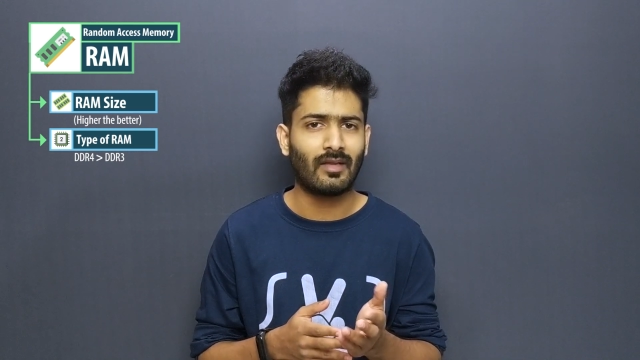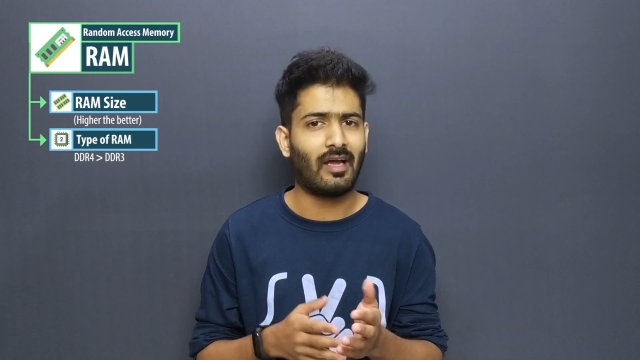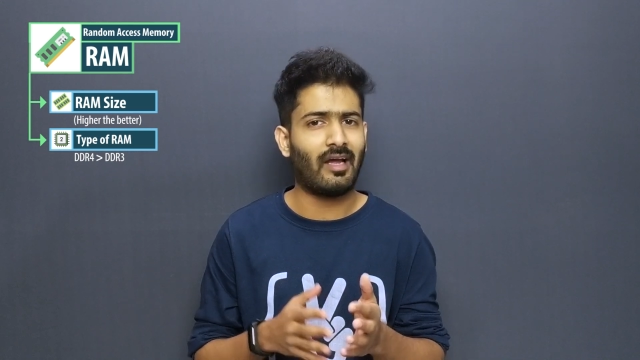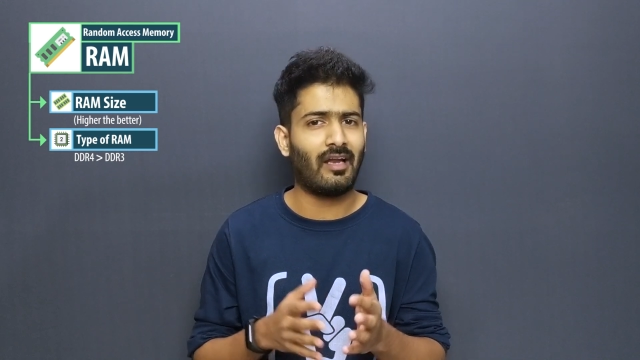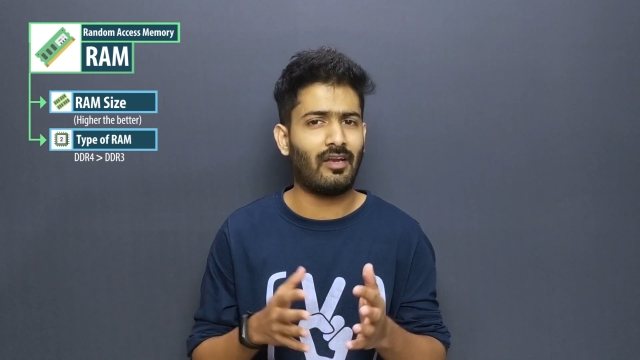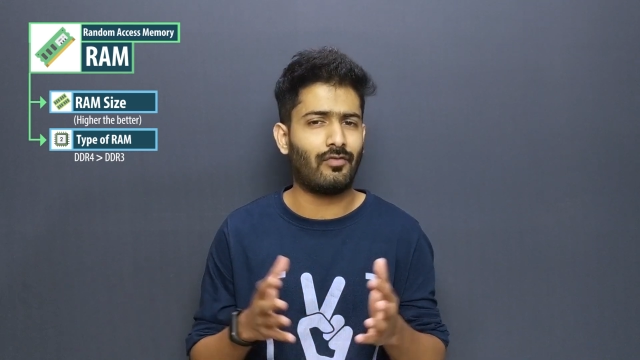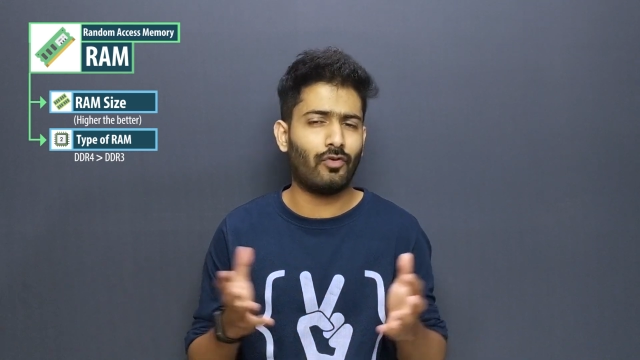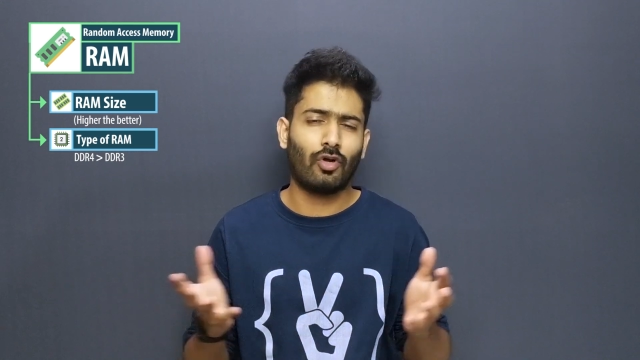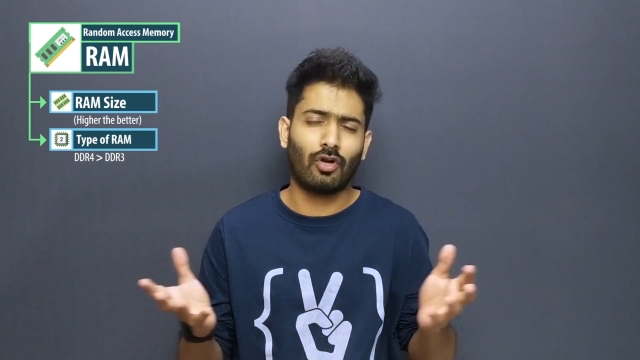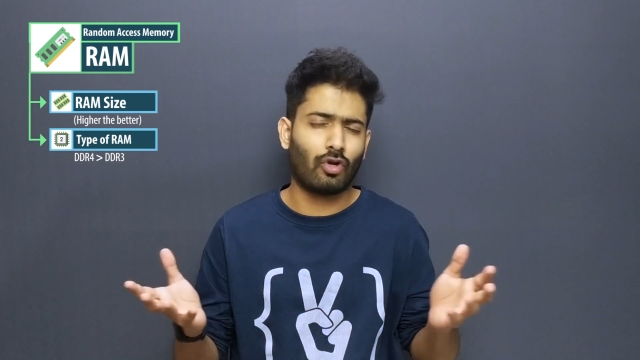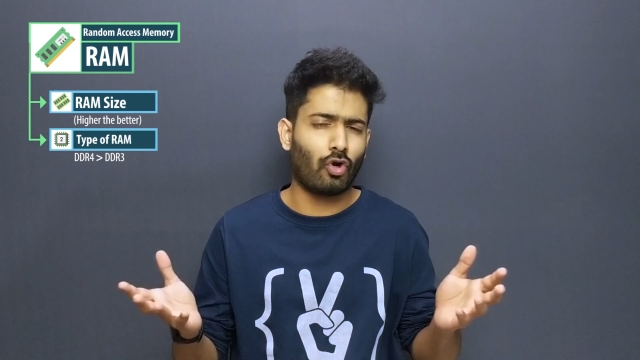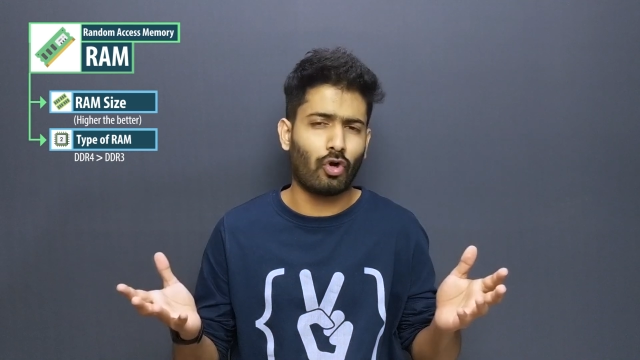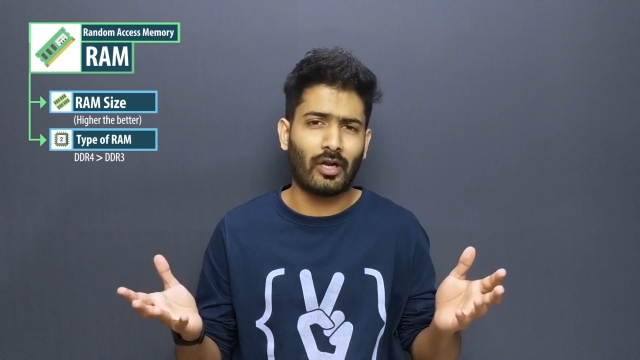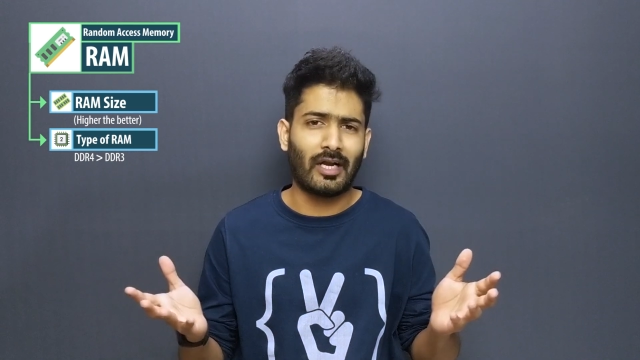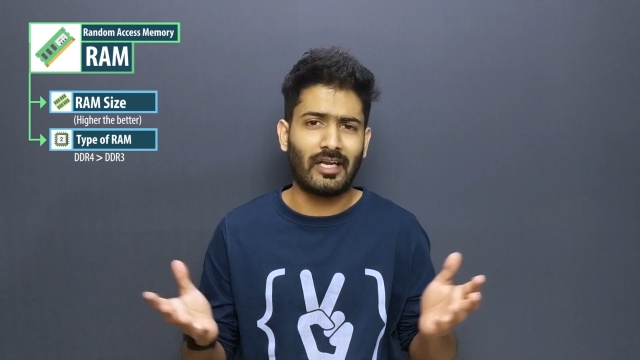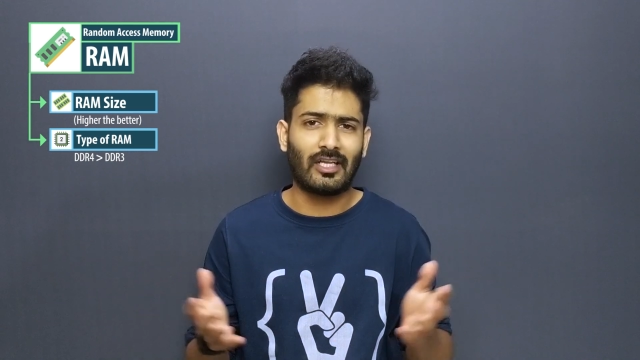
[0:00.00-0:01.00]
and if you're a
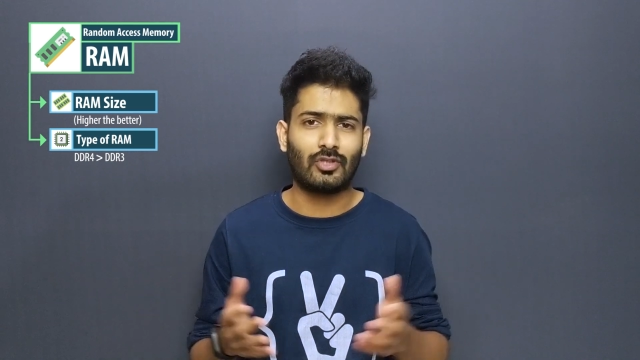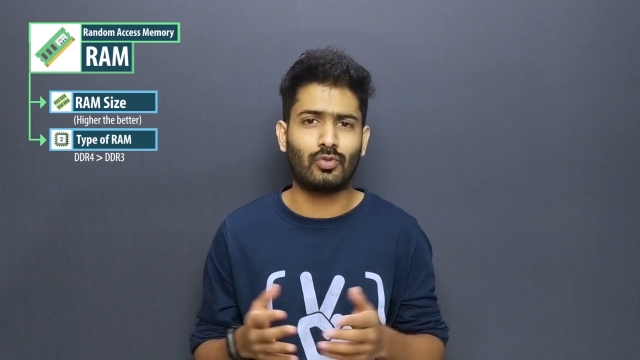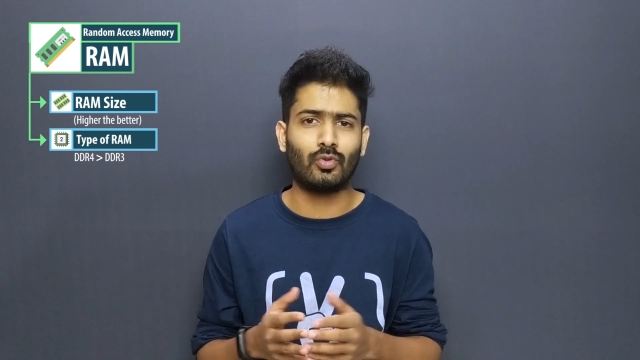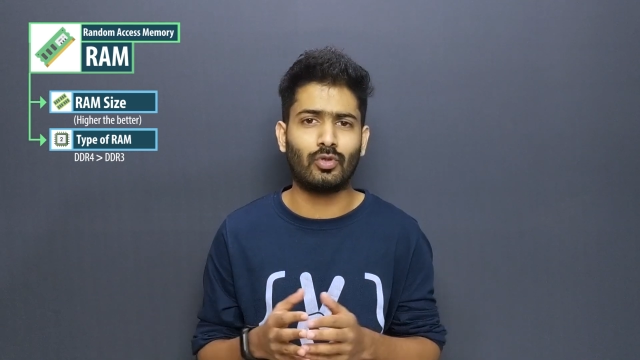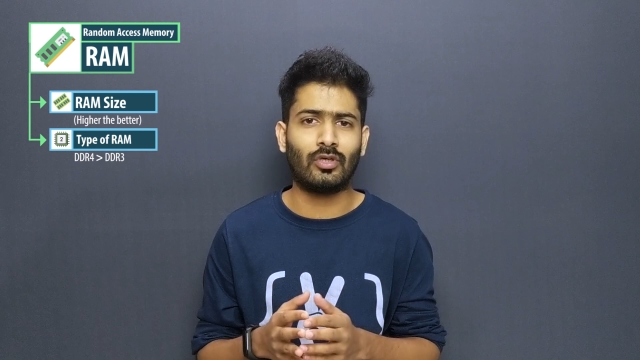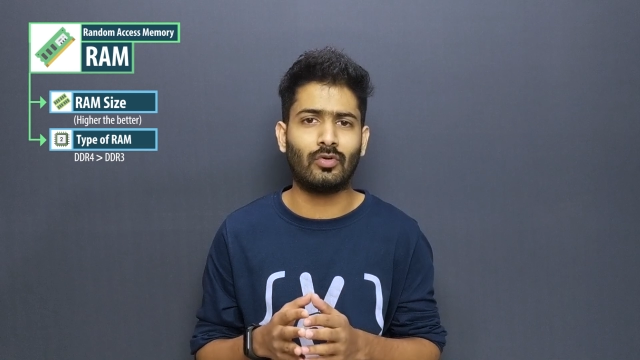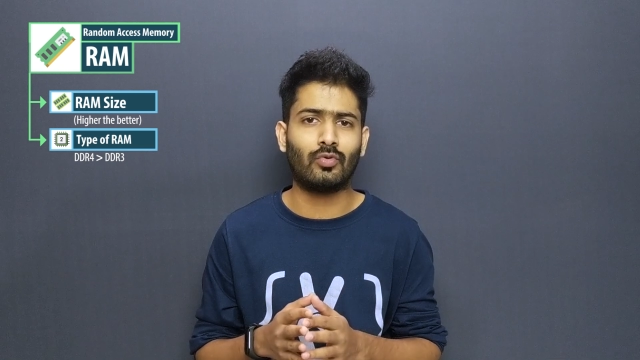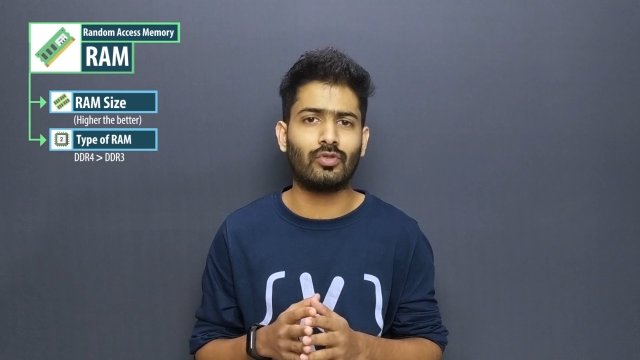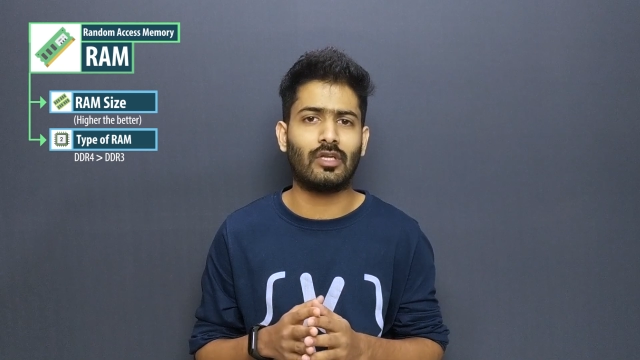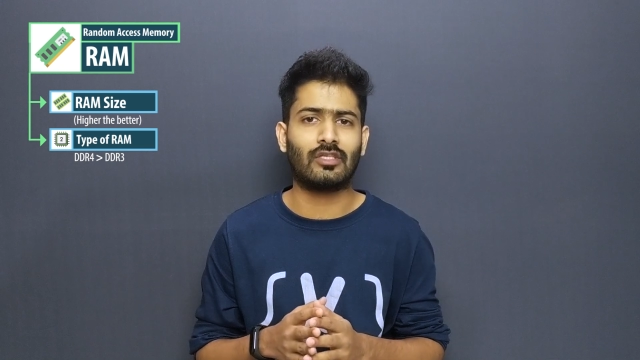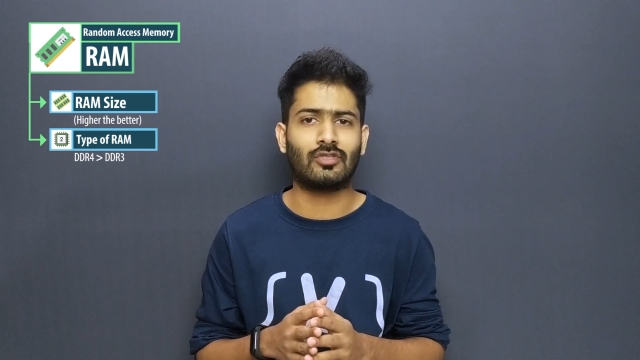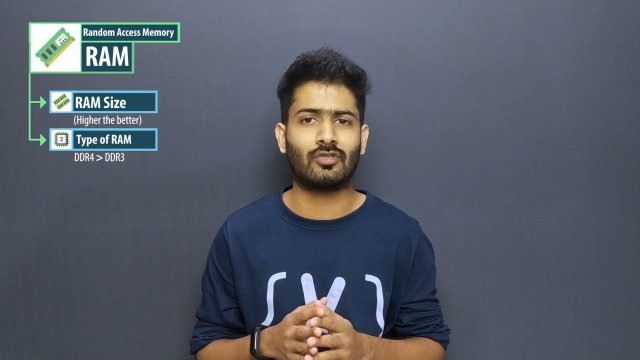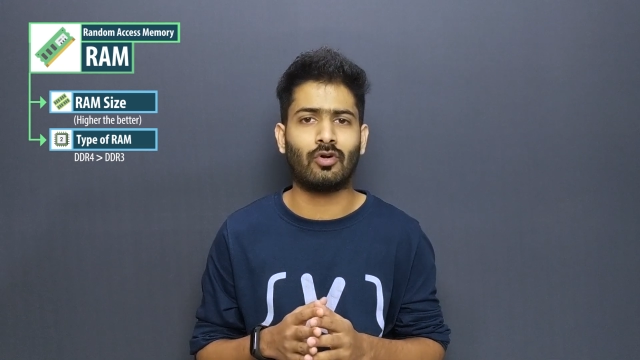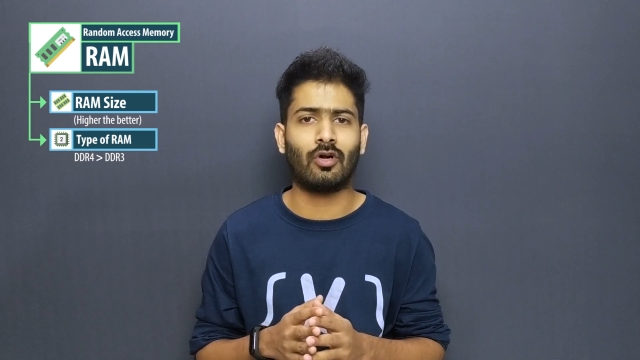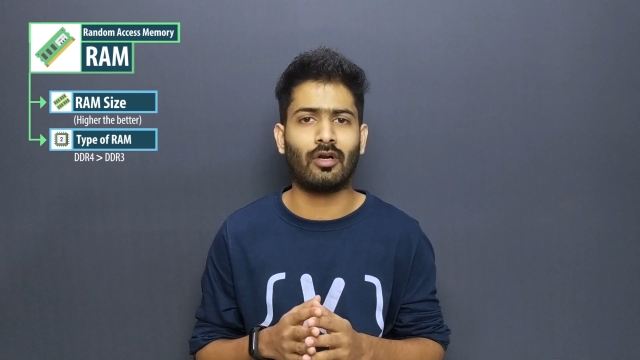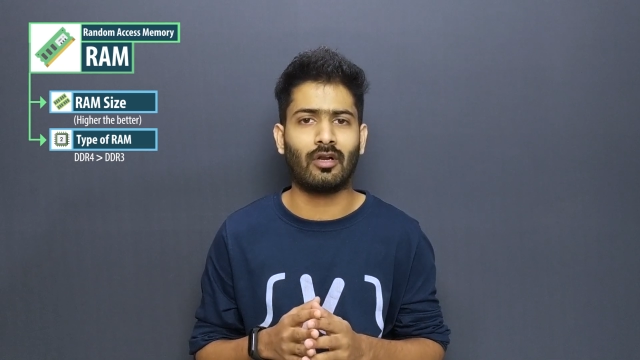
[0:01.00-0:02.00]
non-IT student who
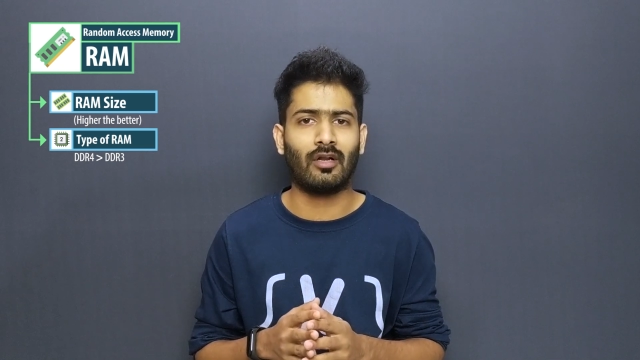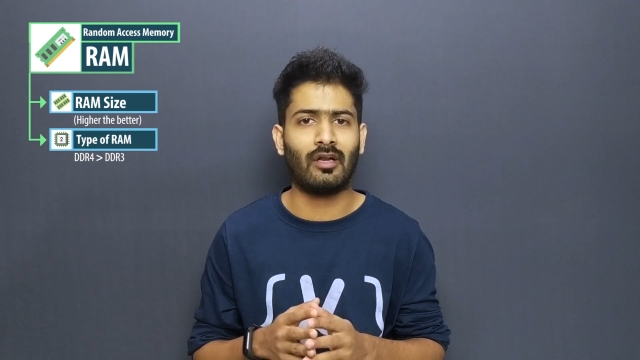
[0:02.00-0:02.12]
does not